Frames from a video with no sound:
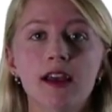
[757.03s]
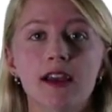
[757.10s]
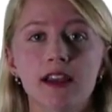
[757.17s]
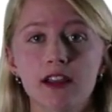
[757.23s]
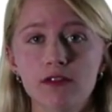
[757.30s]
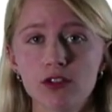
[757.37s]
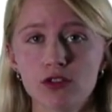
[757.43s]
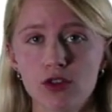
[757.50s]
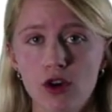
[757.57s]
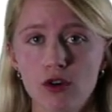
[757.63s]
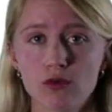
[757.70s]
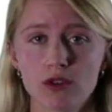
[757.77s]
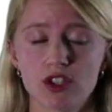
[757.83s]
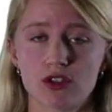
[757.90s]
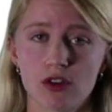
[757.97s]
Even though
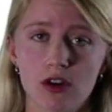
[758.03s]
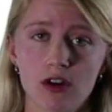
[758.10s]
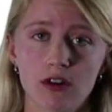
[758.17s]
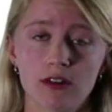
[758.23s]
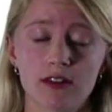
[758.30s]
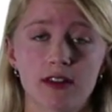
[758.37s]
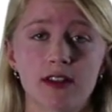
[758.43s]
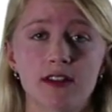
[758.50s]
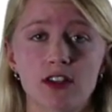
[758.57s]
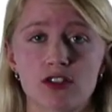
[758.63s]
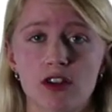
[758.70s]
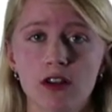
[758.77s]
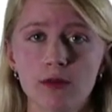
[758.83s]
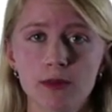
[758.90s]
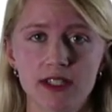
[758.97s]
we saw that there's a
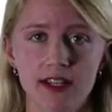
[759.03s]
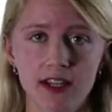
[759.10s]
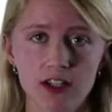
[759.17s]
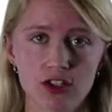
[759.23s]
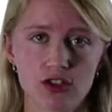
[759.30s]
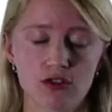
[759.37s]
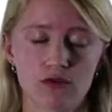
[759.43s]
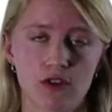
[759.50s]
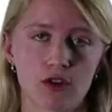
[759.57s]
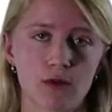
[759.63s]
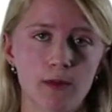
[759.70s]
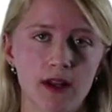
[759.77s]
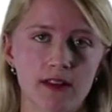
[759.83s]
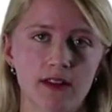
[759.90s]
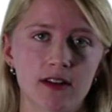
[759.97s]
limitation of our
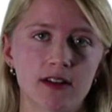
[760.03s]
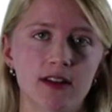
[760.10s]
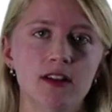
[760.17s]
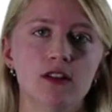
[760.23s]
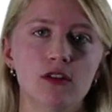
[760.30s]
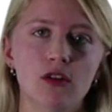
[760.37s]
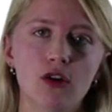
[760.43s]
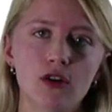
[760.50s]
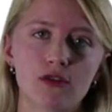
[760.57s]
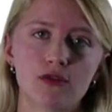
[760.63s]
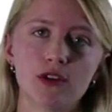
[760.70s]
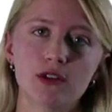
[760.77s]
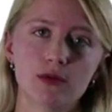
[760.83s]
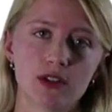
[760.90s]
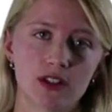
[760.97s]
method in the lower
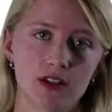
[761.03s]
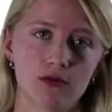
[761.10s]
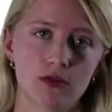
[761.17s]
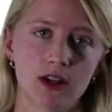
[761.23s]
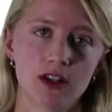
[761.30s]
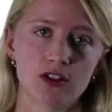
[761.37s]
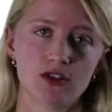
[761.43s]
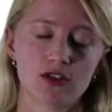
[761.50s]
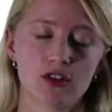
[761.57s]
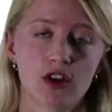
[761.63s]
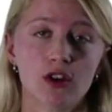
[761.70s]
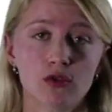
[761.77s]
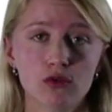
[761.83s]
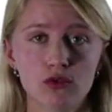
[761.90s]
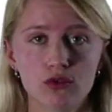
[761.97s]
frequency range
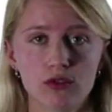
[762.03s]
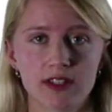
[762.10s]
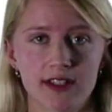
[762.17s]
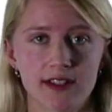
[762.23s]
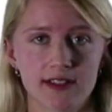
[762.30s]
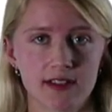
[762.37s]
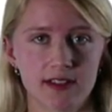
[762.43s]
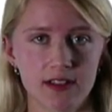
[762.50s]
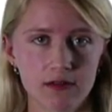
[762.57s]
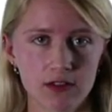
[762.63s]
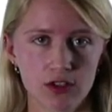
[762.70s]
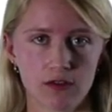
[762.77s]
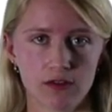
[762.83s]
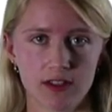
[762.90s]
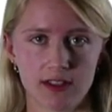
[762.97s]
due to the sensitivity
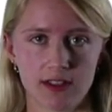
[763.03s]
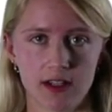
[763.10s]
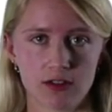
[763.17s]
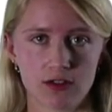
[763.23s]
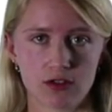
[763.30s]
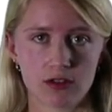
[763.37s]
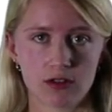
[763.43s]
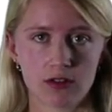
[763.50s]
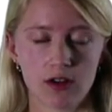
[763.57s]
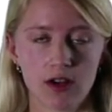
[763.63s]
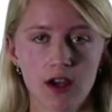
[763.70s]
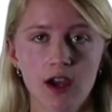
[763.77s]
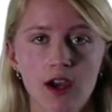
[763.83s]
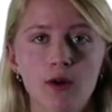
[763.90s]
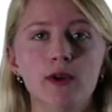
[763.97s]
of the sensor,
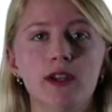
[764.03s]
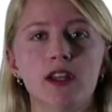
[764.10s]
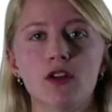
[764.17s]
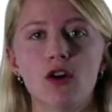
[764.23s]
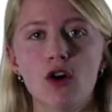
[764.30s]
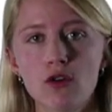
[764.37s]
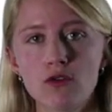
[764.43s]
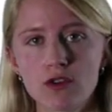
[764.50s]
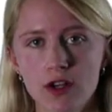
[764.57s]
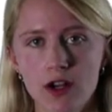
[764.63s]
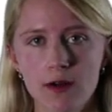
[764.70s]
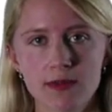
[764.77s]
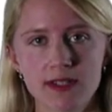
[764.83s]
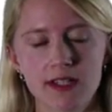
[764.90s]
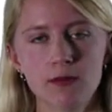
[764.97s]
we can
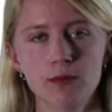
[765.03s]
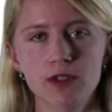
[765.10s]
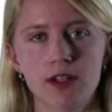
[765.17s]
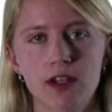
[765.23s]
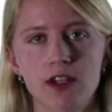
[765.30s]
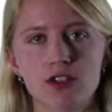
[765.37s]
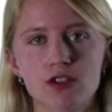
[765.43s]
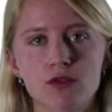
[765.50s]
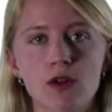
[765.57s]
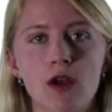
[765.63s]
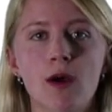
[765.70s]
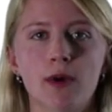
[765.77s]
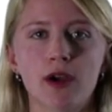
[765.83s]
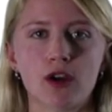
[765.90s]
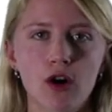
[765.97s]
overcome this limitation
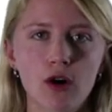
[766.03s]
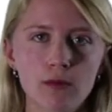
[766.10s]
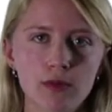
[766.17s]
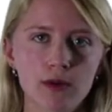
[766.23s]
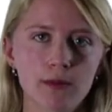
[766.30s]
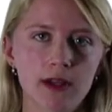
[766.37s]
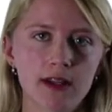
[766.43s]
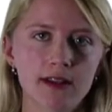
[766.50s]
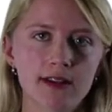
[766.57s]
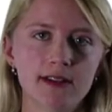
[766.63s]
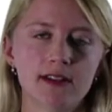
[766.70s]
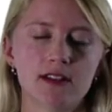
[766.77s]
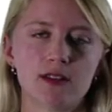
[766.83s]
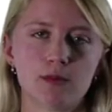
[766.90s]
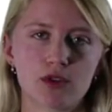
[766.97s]
by complementing the
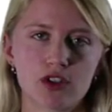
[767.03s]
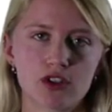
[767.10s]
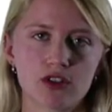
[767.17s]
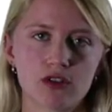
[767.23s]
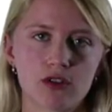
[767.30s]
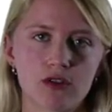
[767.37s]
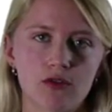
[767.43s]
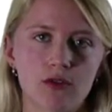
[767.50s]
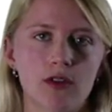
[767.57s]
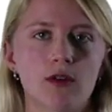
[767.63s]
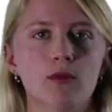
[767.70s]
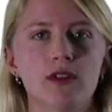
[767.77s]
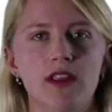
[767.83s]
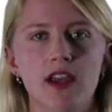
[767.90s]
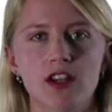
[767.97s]
dispersion curves
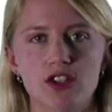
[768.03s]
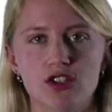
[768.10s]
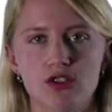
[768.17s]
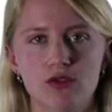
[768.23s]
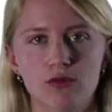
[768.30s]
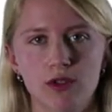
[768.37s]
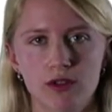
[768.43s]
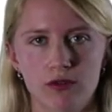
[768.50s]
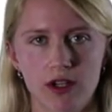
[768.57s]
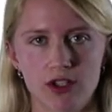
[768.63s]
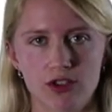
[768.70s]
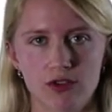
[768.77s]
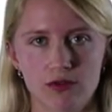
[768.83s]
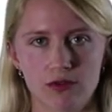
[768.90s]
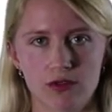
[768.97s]
with H2V
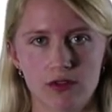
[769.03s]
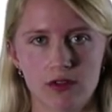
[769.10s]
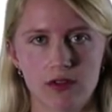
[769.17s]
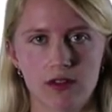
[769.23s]
ratios.